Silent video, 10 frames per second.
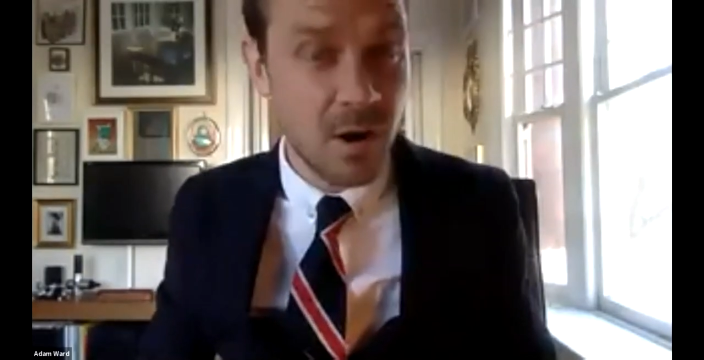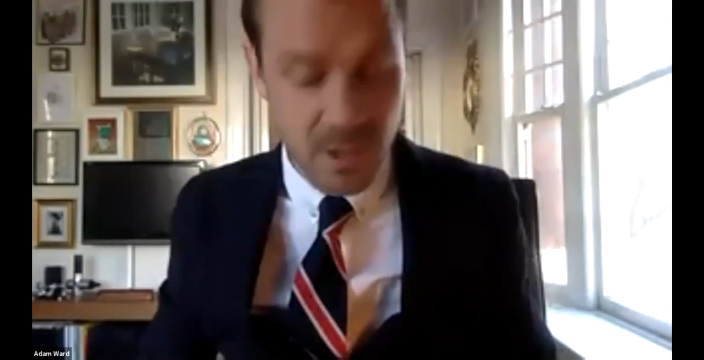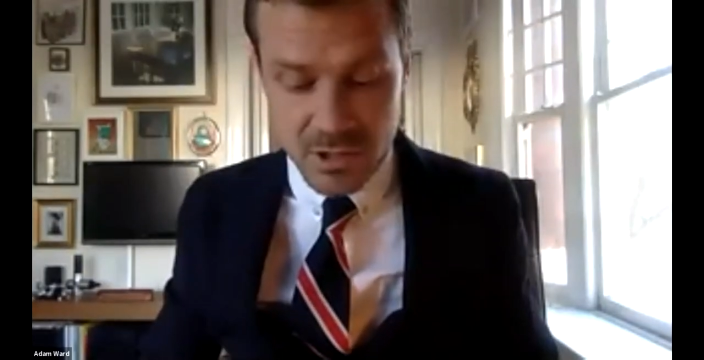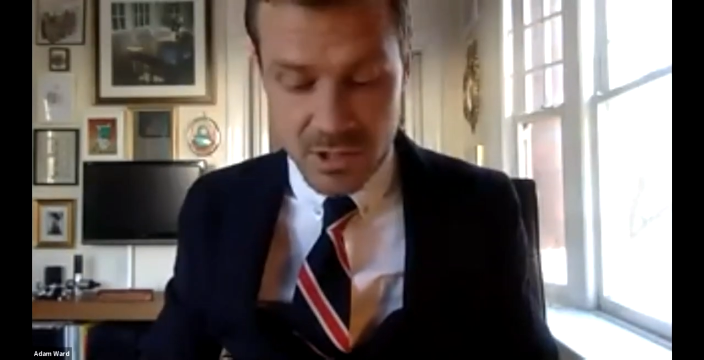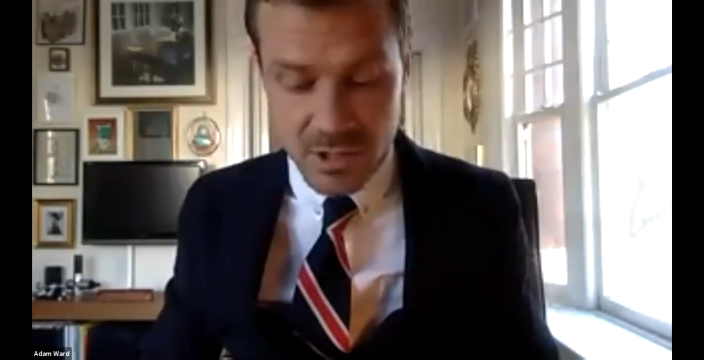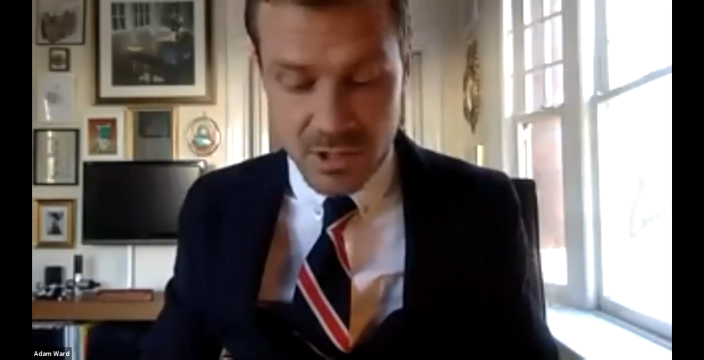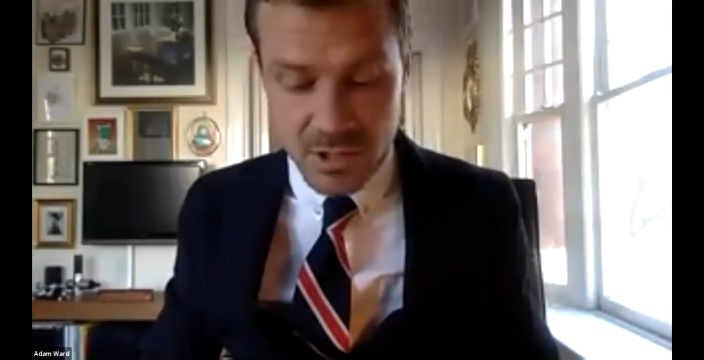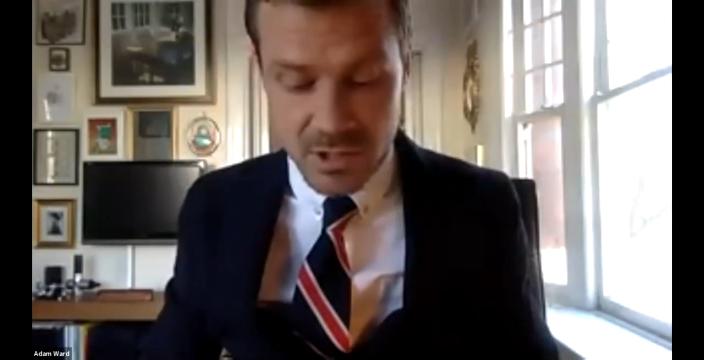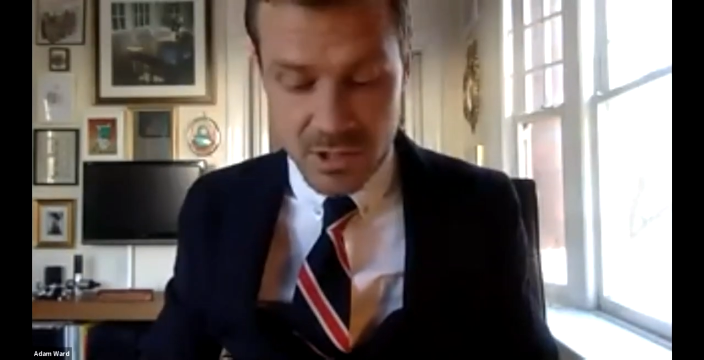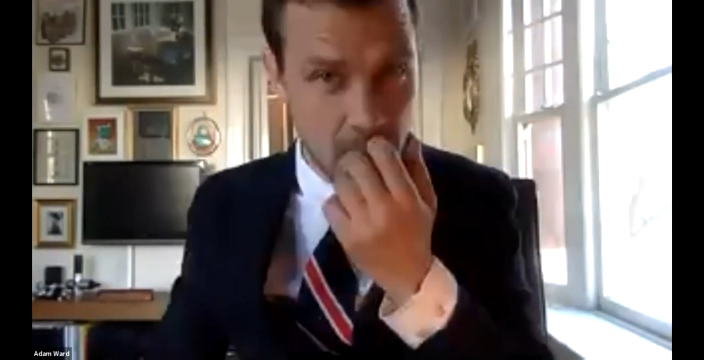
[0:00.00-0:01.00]

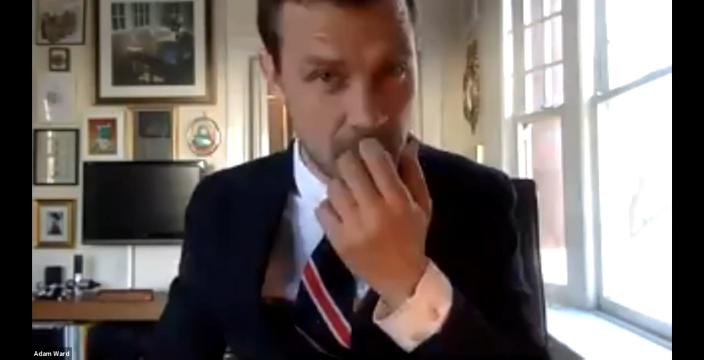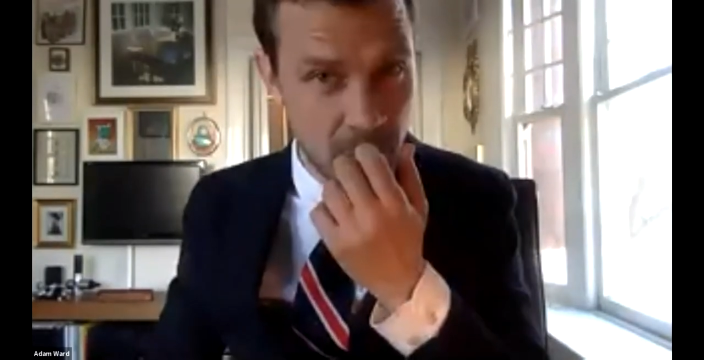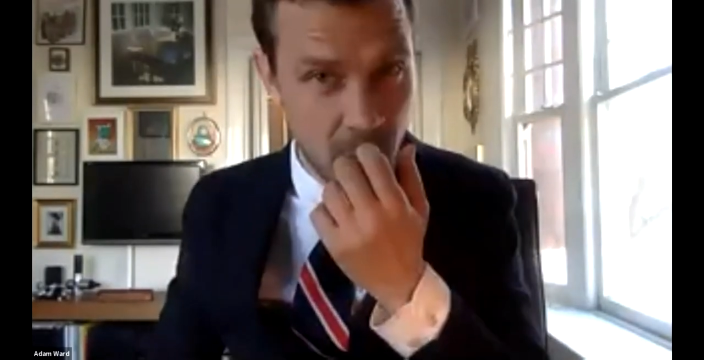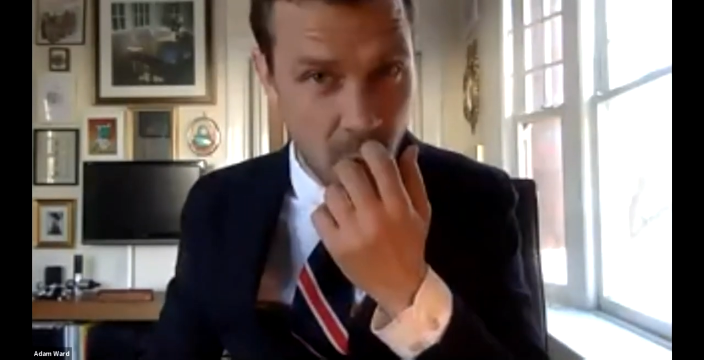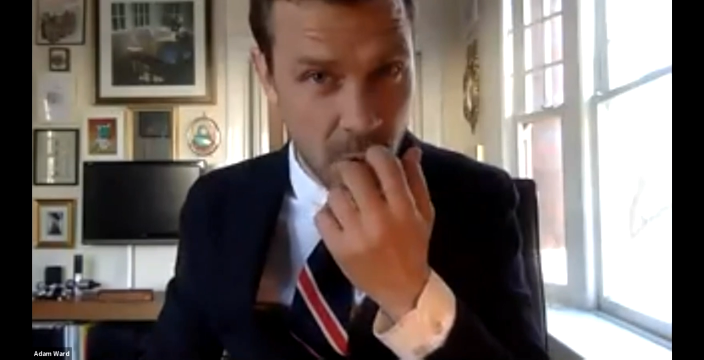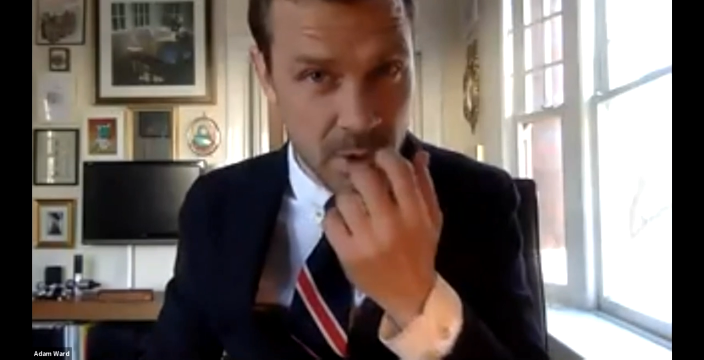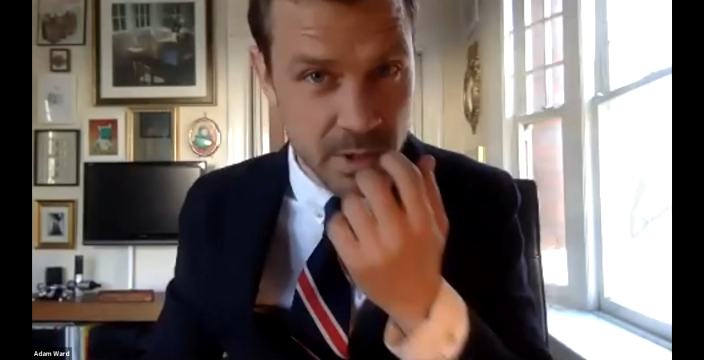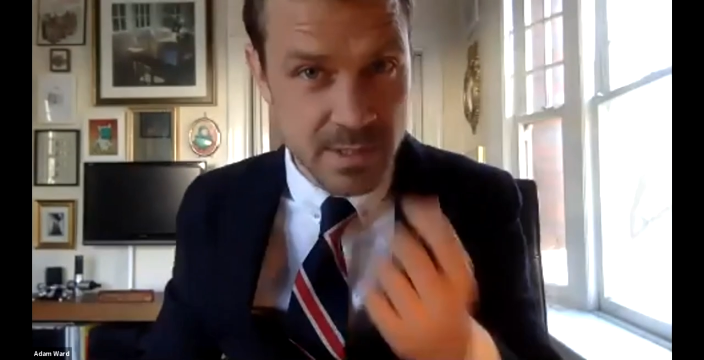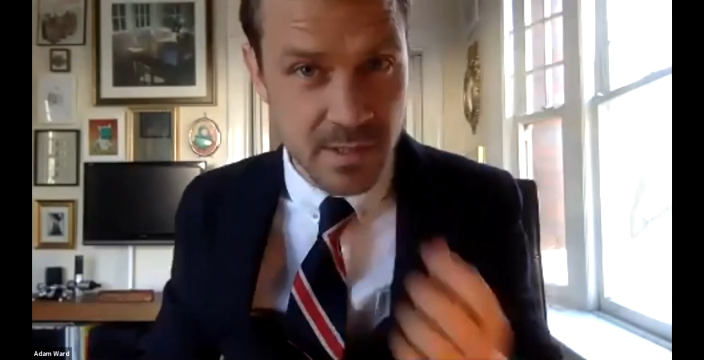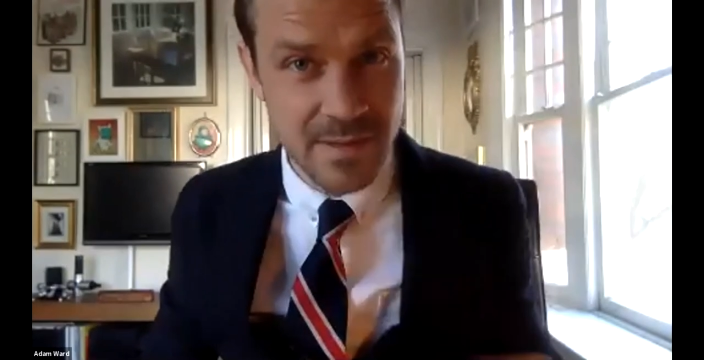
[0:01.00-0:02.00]
archaeologists have found
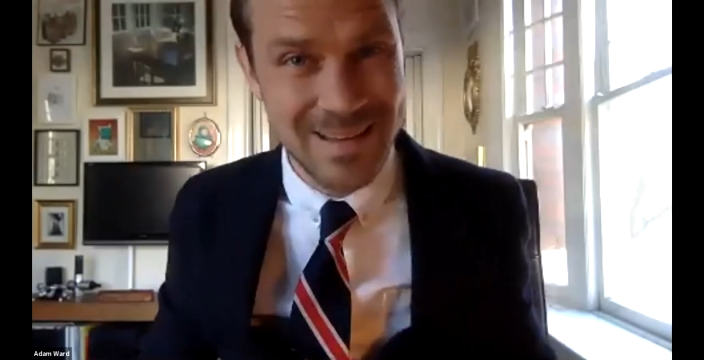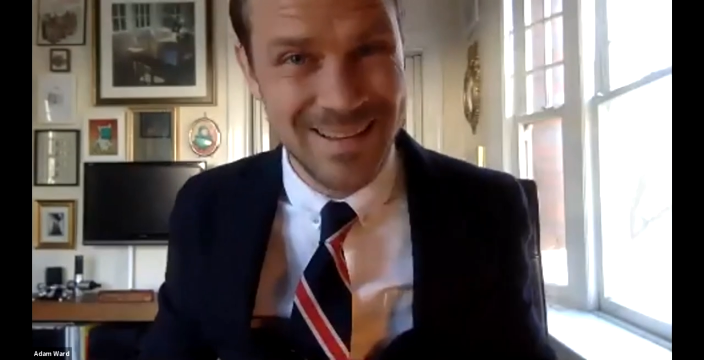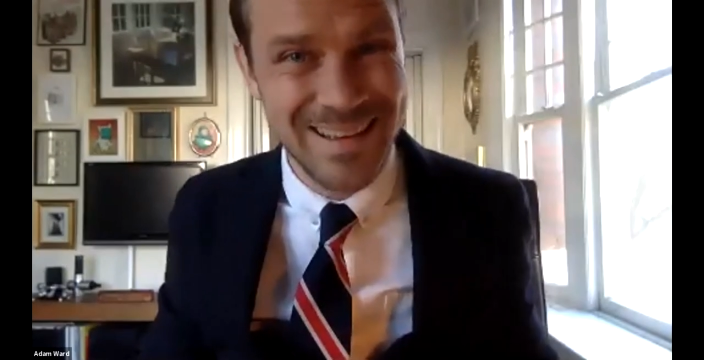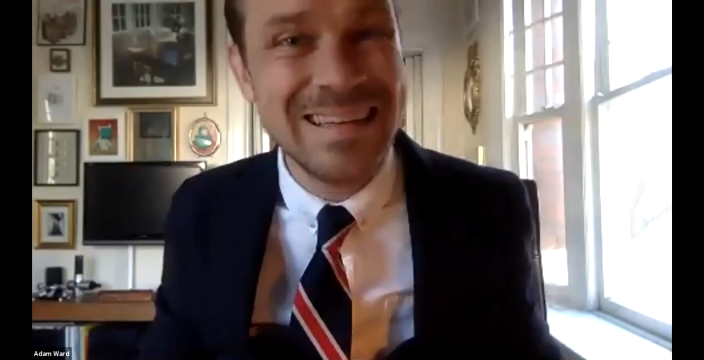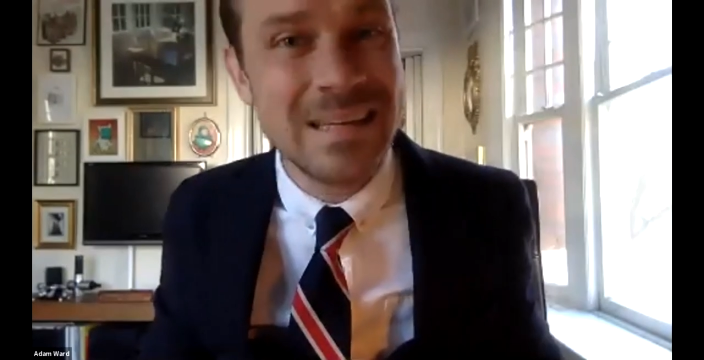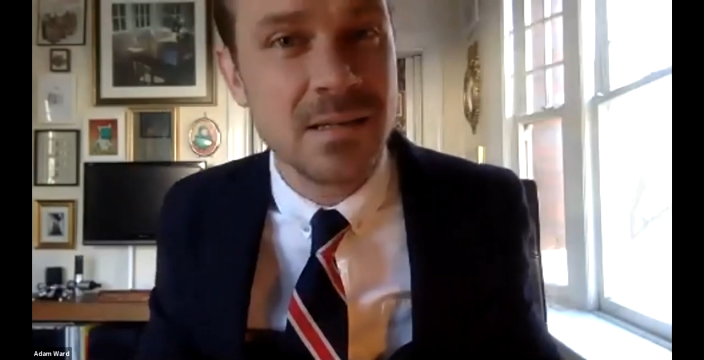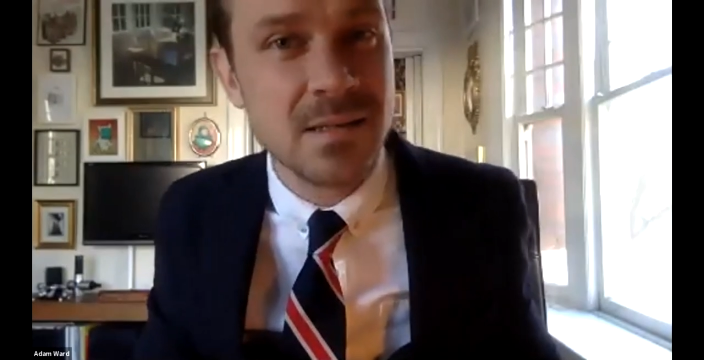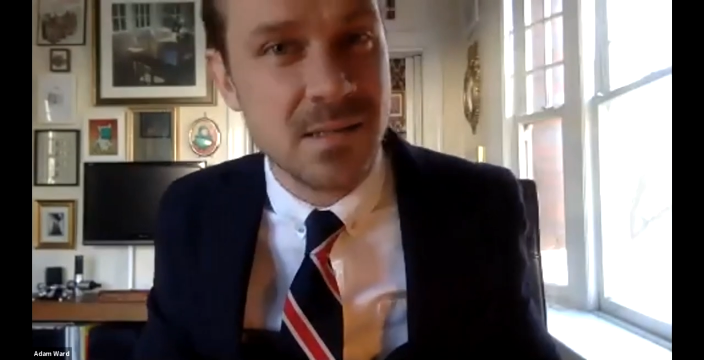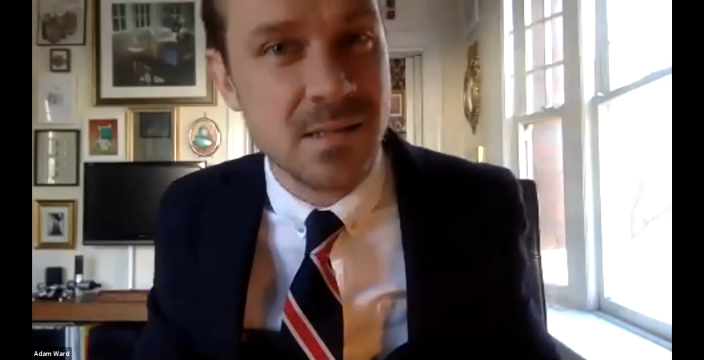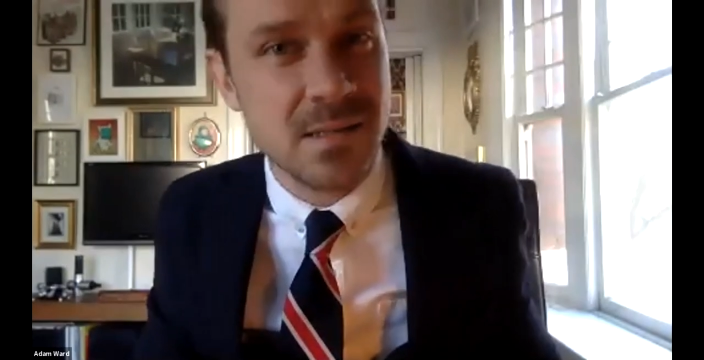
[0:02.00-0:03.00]
horns on the
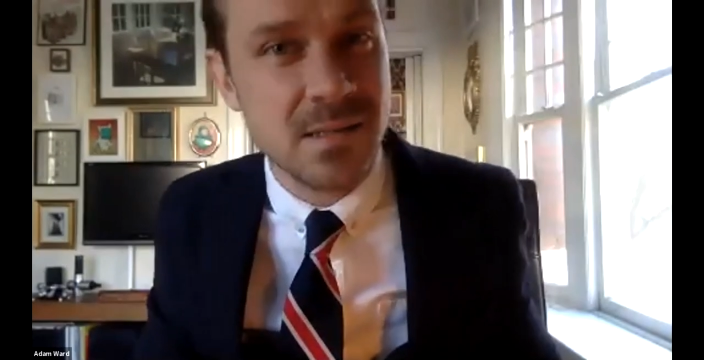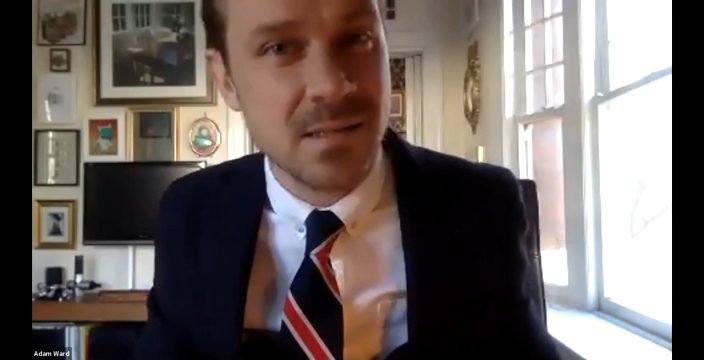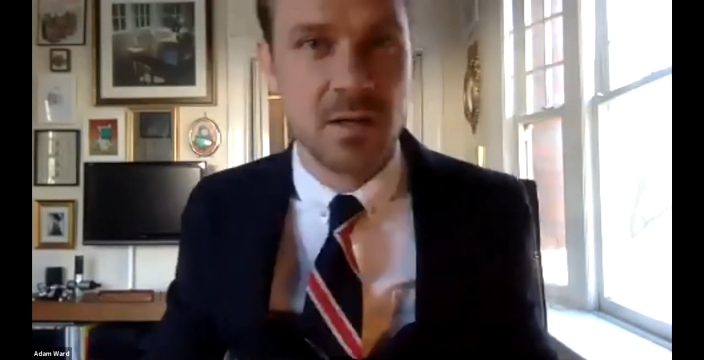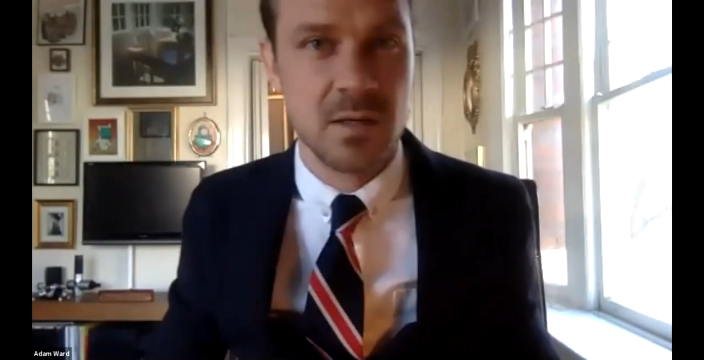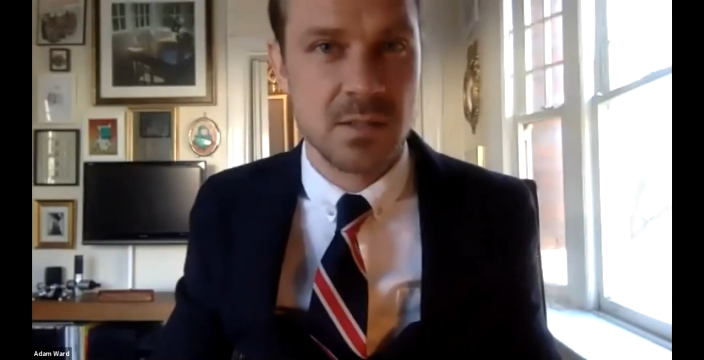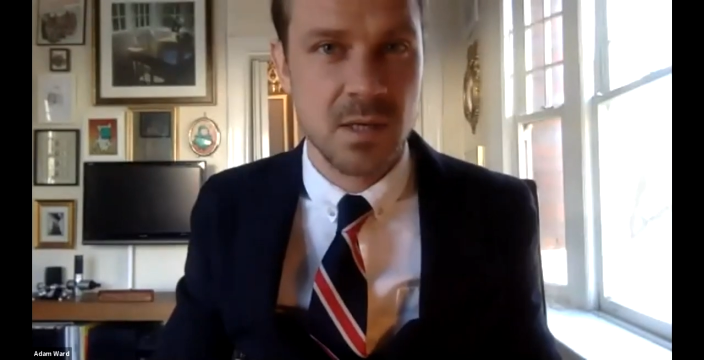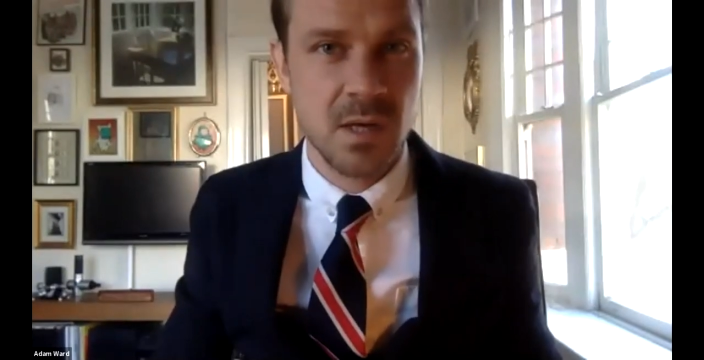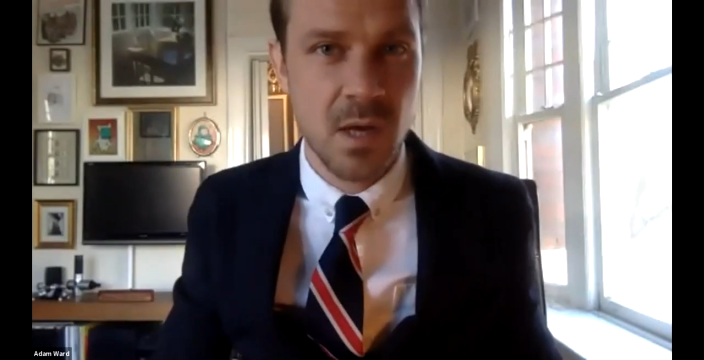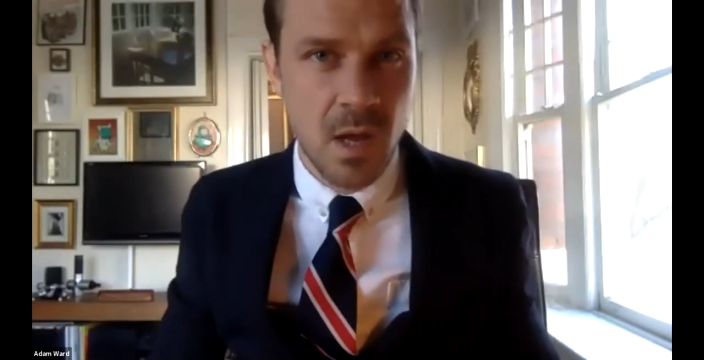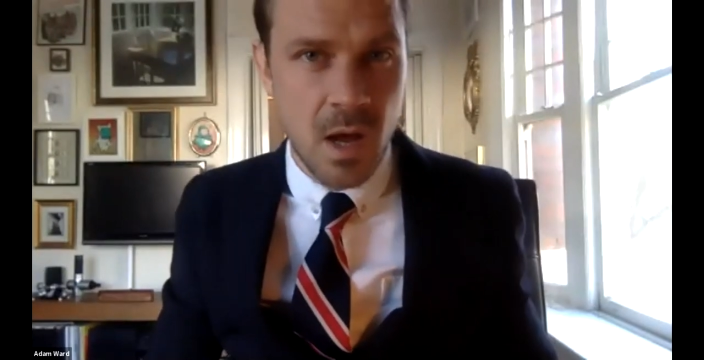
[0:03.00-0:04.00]
Indian
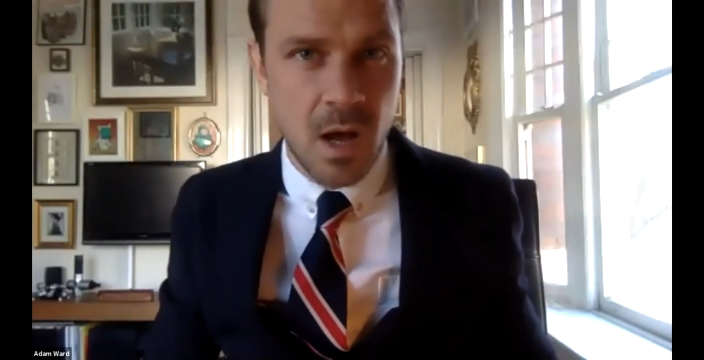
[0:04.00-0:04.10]
subcontinent